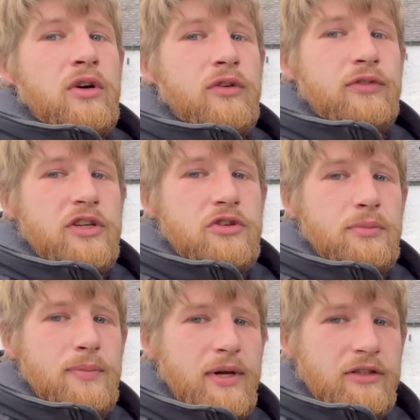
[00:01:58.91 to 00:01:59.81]
hopefully she'll
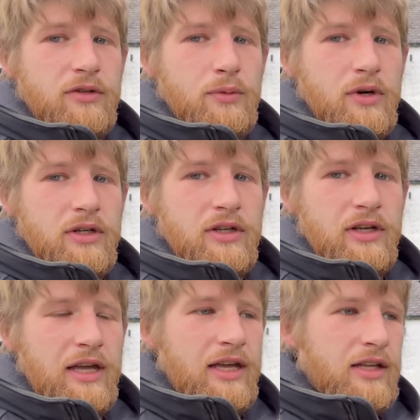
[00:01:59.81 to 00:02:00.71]
be back to work
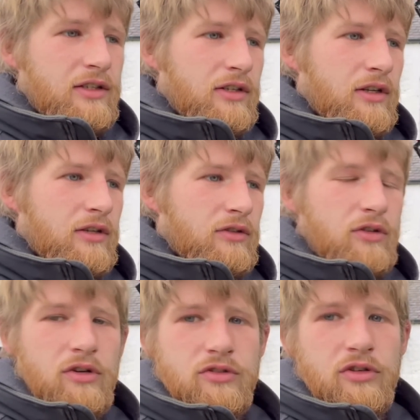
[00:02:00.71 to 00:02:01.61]
in
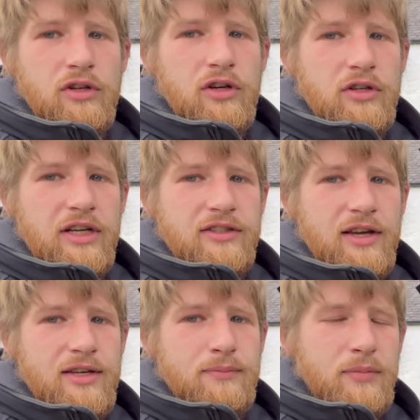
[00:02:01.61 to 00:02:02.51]
not too long a
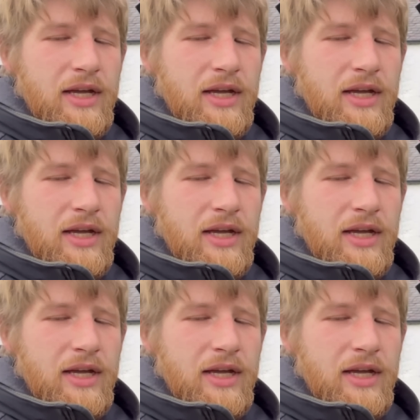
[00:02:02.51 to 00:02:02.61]
time.